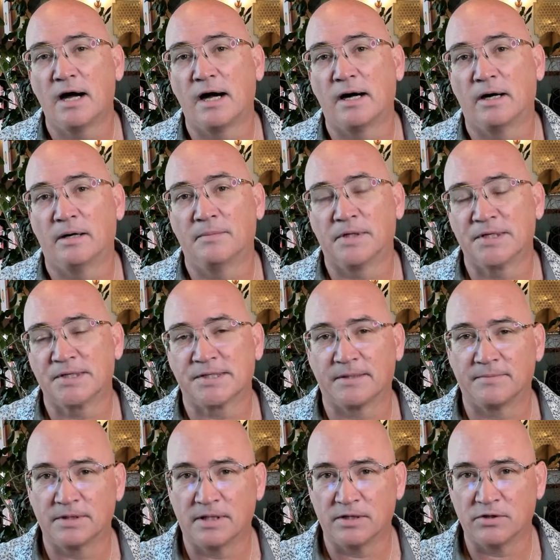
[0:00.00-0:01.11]
Um, it is
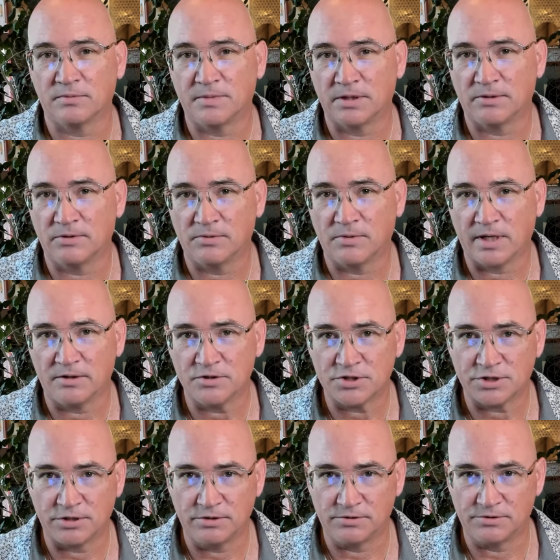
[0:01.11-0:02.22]
something that you'll be able to wear in
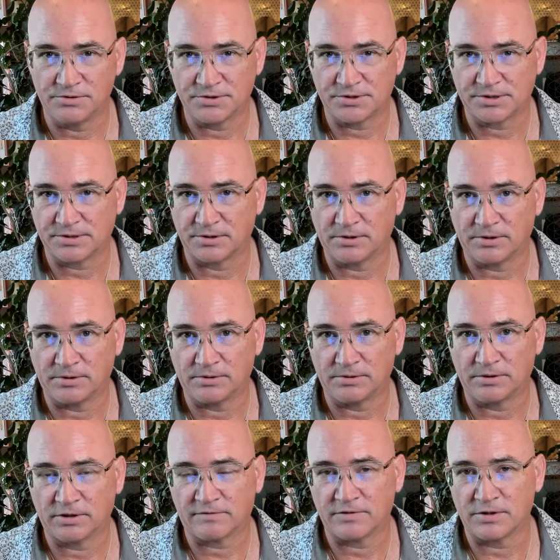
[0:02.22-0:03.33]
shoes. So
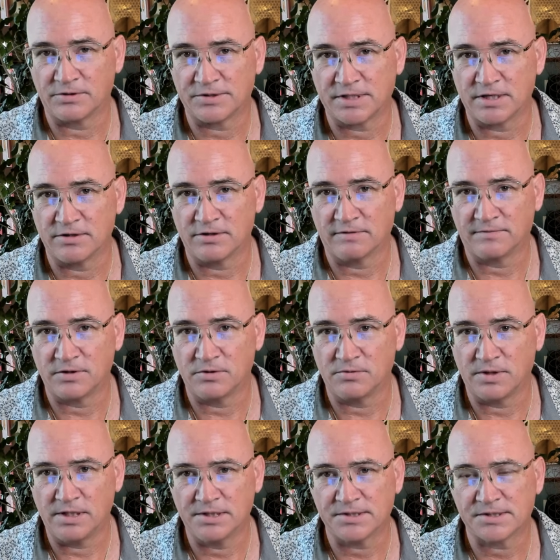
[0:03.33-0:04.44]
look for those here in a few
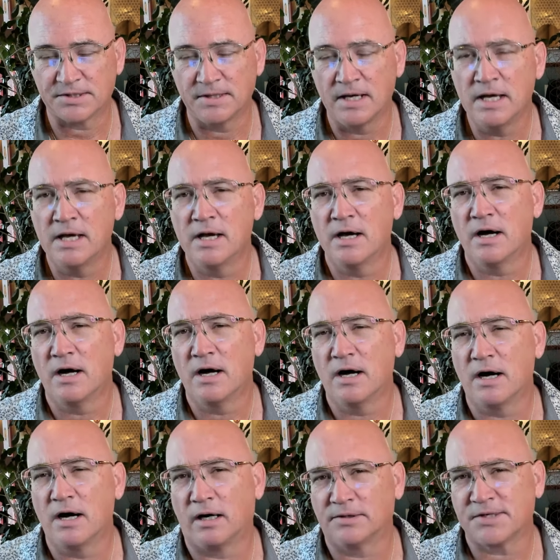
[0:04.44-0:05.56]
weeks.
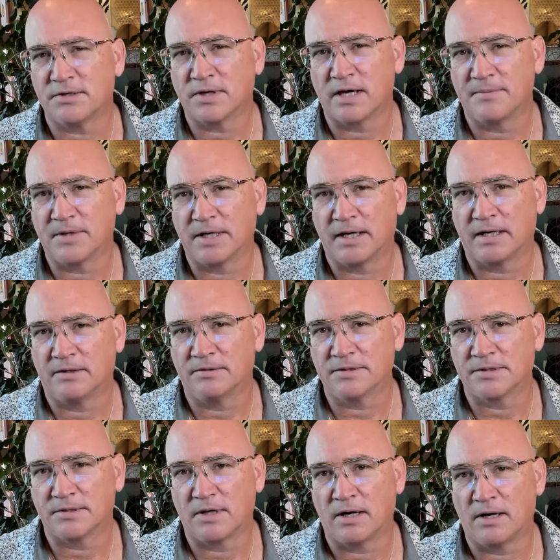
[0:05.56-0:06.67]
Also coming out,
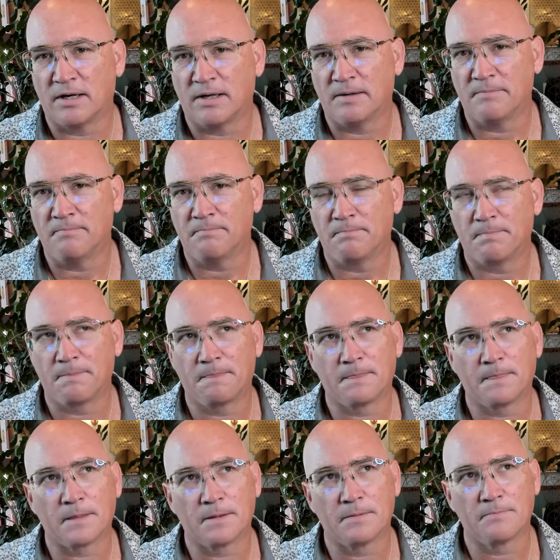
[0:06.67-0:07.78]
um,
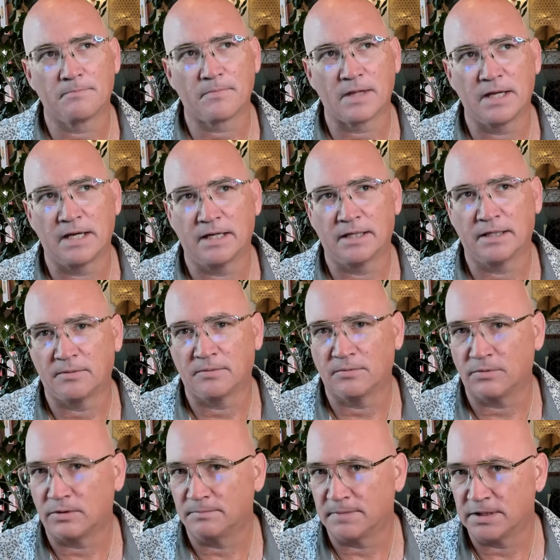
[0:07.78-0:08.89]
and I
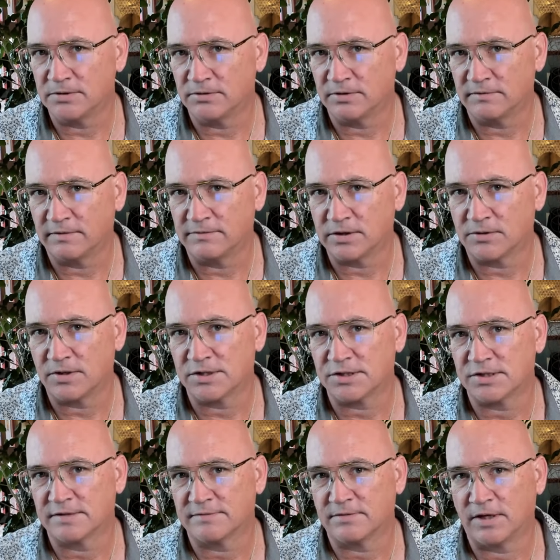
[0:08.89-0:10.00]
won't be doing 50
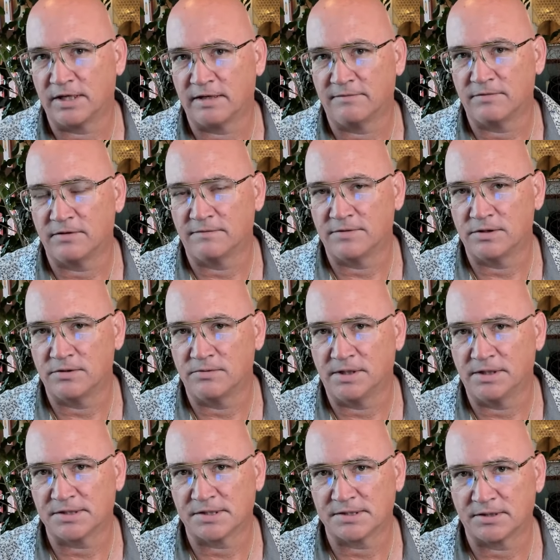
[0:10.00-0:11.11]
Questions Friday for a few
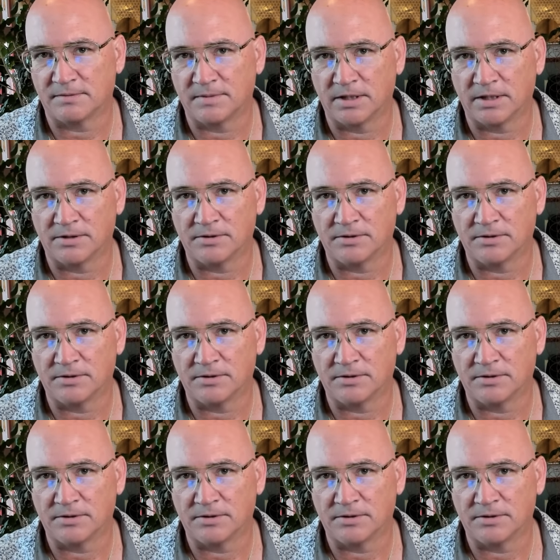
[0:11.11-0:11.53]
weeks because I'll be on